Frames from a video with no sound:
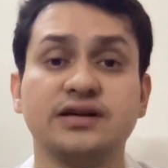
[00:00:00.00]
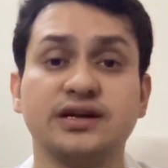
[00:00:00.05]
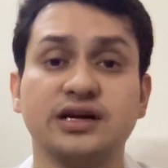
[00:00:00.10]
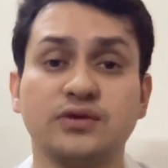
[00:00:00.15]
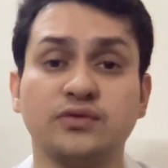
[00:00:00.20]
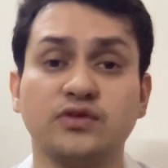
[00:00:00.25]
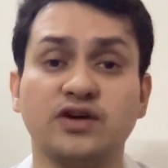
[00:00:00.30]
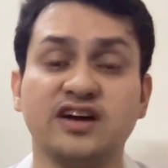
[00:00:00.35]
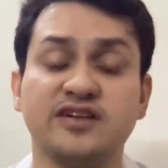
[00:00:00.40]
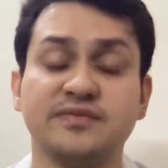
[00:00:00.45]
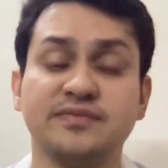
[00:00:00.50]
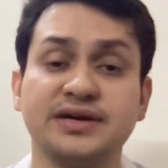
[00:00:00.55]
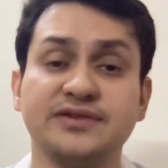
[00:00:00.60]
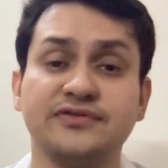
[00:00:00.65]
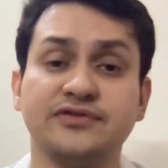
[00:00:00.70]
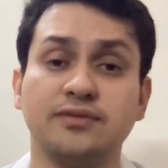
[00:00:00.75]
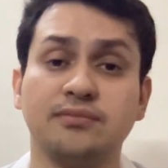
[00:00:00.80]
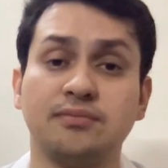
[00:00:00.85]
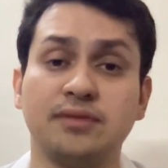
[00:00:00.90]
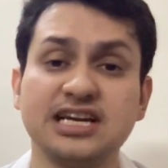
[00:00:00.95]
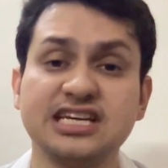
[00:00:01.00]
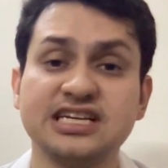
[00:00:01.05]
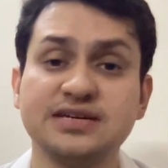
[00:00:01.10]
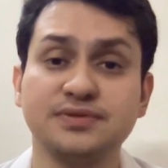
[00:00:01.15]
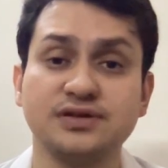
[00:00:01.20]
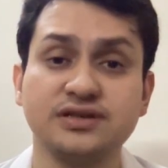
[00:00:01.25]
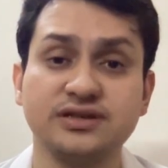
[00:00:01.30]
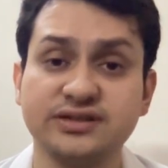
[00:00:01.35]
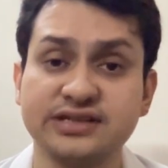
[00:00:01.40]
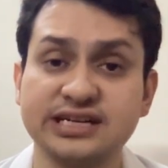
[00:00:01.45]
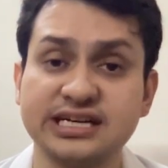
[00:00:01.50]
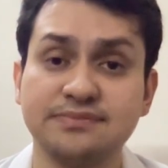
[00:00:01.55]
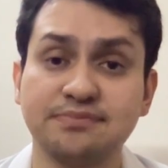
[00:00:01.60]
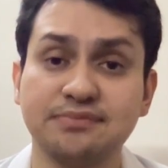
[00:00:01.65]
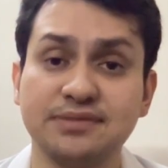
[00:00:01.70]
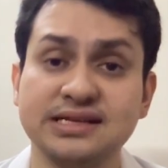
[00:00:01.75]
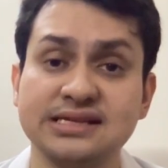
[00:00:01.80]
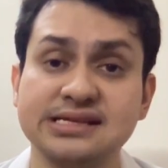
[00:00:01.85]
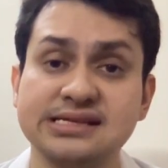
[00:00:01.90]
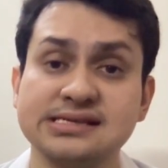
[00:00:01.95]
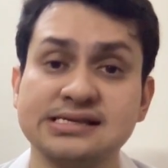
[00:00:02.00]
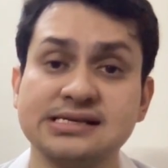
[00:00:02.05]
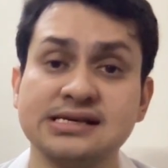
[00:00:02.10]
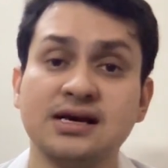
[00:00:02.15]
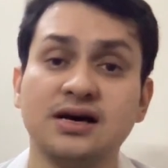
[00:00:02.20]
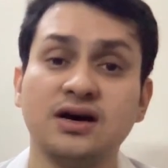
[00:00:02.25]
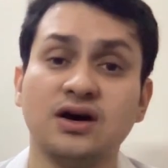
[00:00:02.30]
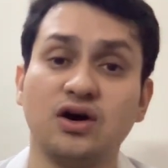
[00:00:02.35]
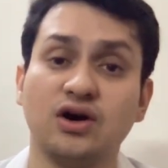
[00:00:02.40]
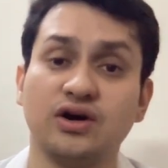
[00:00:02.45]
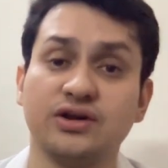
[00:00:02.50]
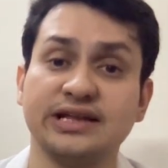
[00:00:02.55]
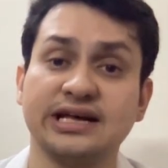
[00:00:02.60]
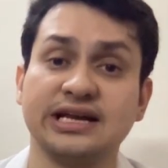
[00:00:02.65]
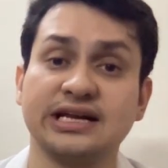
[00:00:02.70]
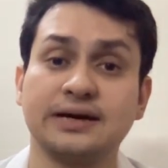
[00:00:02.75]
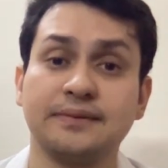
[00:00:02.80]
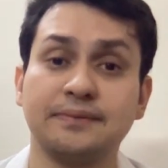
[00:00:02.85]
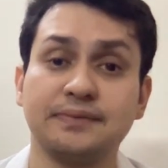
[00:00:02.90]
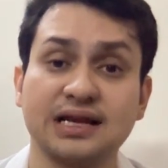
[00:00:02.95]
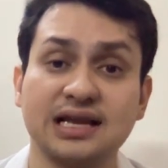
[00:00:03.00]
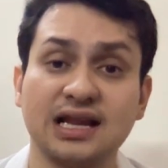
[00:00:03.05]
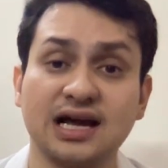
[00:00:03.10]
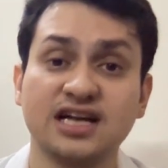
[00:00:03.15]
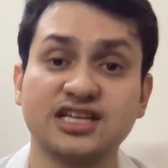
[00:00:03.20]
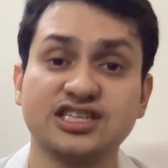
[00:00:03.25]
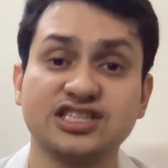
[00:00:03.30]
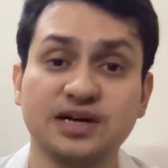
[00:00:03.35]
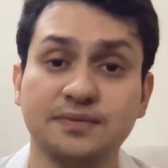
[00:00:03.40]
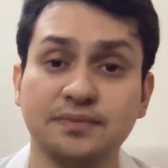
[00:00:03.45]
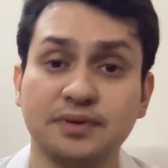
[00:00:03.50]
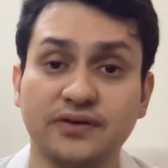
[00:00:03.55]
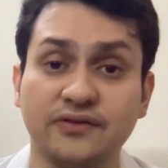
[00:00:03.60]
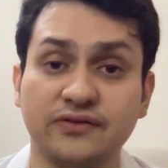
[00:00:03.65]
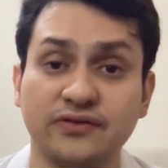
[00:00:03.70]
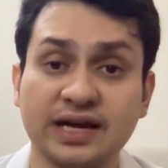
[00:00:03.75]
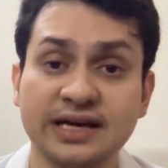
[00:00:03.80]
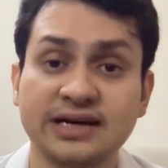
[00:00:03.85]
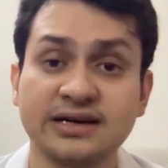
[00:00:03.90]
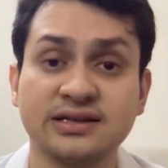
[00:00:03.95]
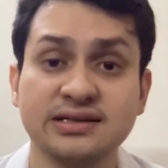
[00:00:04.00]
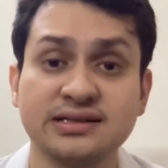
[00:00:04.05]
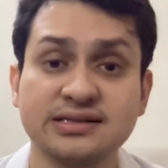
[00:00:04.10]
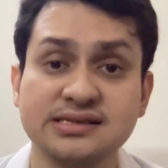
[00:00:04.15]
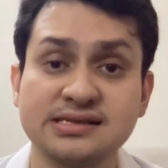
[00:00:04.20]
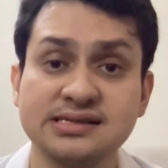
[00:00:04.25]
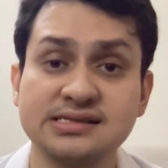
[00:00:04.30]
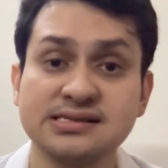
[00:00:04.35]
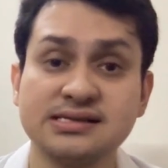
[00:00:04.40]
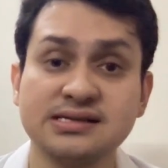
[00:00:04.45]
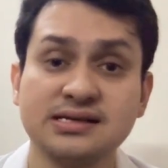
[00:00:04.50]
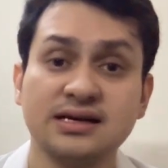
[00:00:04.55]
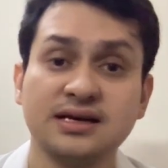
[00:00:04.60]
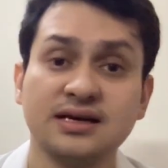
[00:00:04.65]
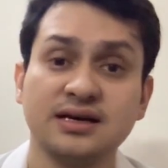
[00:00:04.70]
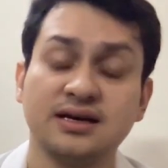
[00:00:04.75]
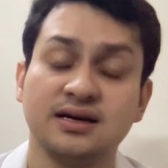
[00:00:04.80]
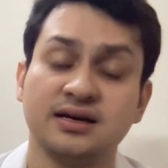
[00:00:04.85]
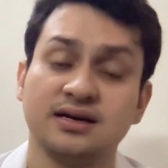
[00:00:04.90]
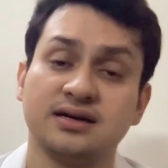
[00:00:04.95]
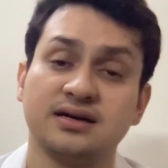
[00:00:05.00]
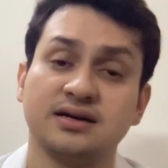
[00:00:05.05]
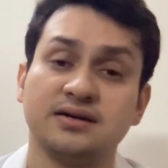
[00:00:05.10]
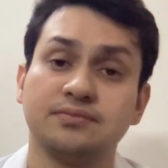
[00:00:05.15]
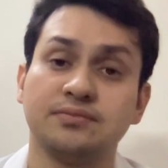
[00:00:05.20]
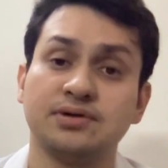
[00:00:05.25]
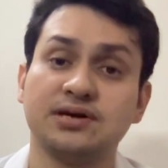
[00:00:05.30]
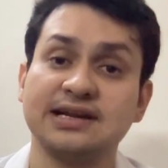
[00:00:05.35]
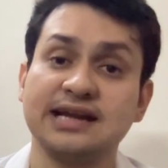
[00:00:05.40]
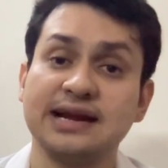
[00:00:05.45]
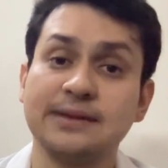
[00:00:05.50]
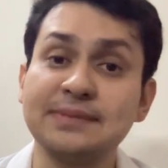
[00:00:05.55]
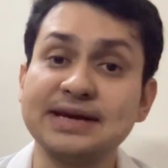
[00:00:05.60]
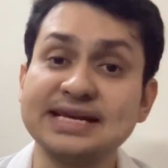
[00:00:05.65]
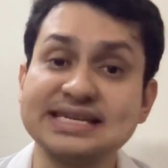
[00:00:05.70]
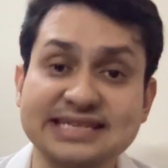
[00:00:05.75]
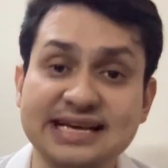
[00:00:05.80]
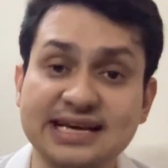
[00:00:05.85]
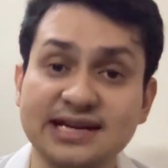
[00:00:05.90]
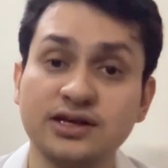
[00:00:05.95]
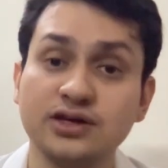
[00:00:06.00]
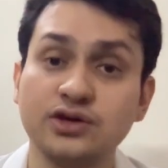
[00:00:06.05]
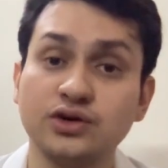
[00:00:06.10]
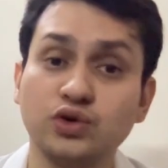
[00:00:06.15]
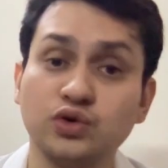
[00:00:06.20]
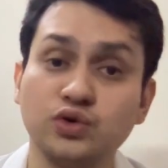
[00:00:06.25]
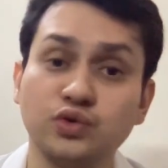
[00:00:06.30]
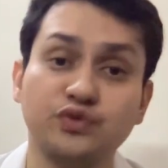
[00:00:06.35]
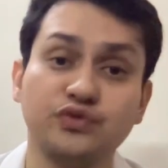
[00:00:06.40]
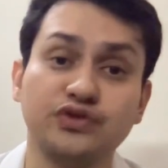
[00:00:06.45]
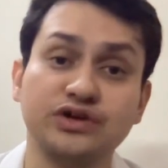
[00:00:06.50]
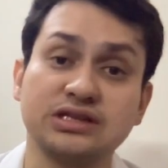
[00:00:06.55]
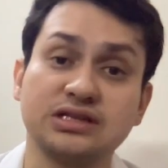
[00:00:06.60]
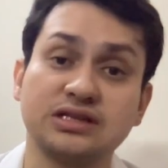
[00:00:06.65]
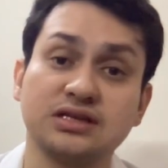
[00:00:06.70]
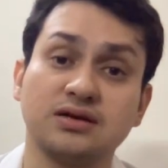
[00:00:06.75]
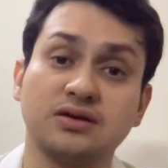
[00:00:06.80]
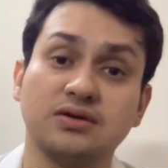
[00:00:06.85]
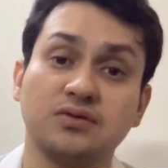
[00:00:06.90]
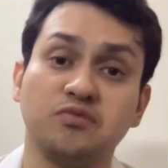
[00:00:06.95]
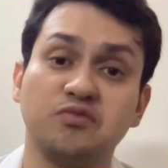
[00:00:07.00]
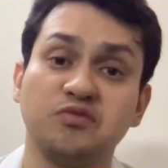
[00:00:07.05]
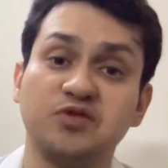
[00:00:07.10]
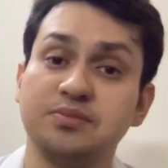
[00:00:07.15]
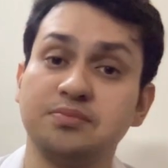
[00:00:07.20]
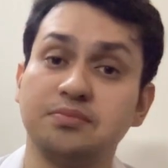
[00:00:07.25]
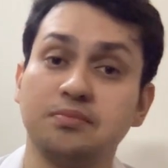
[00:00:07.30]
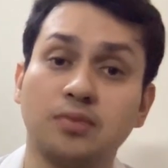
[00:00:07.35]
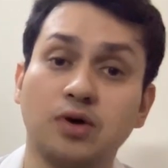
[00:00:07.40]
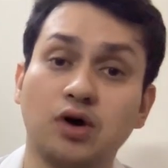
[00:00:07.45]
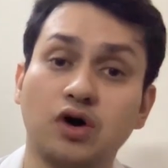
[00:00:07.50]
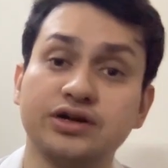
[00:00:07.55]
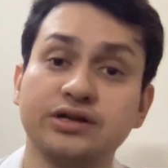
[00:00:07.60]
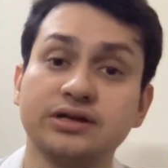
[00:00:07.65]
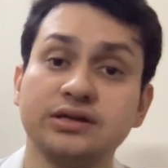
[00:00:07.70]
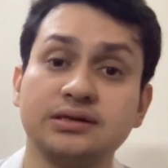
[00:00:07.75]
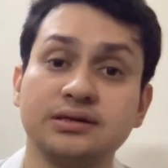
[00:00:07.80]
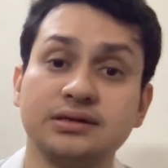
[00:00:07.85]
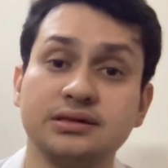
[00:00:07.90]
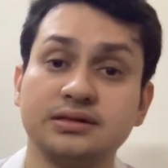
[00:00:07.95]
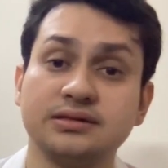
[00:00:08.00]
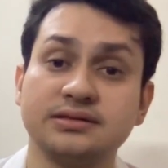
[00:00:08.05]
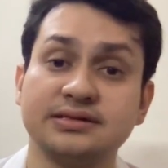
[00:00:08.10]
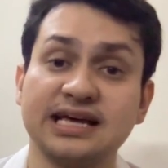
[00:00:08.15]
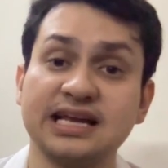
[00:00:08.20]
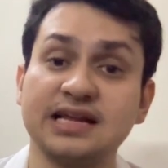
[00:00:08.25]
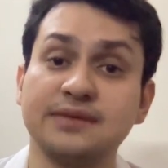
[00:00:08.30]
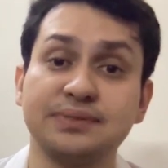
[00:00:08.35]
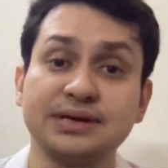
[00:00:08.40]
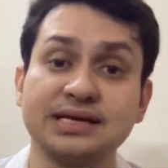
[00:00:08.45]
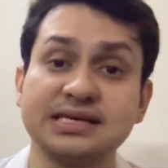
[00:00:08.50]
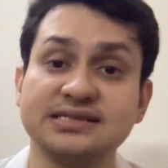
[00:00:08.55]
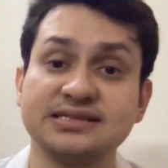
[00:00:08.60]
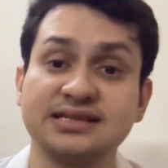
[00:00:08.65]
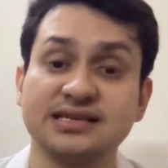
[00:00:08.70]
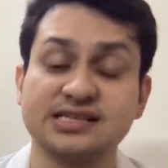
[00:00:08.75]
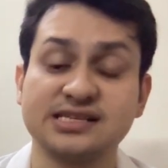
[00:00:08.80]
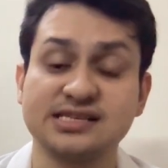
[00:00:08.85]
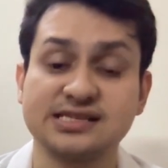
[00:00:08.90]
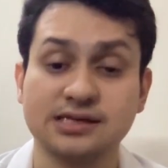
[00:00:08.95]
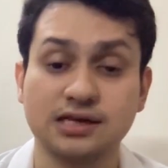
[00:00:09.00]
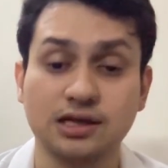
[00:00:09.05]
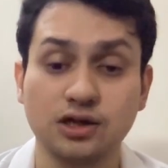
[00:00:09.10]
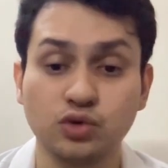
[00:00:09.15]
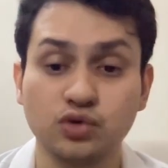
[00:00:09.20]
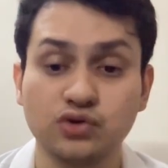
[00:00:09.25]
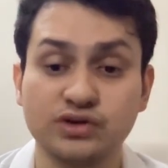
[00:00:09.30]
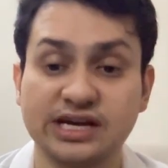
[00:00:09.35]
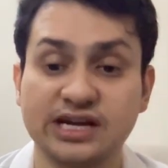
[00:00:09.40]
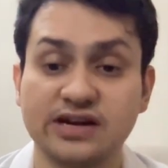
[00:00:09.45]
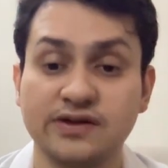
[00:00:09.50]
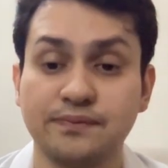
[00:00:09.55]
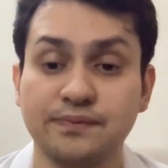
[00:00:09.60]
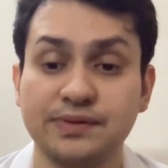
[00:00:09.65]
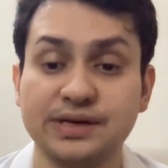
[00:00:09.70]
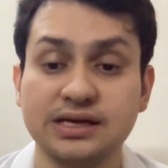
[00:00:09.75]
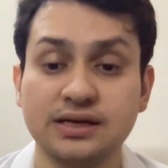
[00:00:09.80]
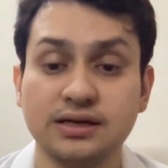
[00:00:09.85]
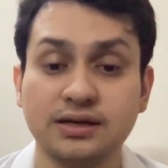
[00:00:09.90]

requirement for multiple treatments or there can be large number of recurrences. But let me tell you, with modern therapies such as glue therapy,